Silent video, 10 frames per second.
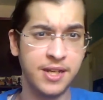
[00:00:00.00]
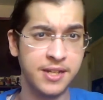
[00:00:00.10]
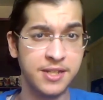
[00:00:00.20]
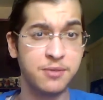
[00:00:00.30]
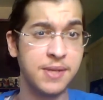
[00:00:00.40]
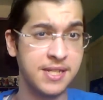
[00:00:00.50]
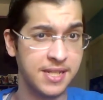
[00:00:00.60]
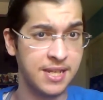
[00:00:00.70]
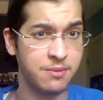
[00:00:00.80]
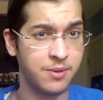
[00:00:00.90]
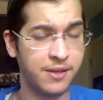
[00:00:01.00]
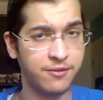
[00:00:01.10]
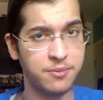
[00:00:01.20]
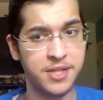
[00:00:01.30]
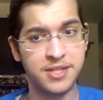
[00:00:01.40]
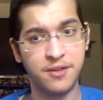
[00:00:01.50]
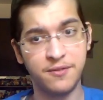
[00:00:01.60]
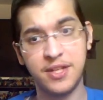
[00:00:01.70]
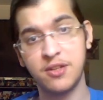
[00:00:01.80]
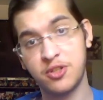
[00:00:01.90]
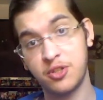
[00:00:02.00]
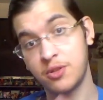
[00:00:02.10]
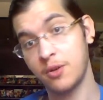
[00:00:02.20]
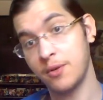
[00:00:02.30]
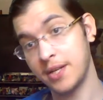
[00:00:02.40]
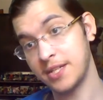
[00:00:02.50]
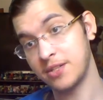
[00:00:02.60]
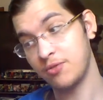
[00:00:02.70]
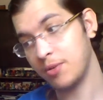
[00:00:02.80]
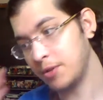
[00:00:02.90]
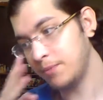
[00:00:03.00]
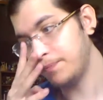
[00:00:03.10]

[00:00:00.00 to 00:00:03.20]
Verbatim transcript: This week is a chemo week for me, so videos should go on as normal.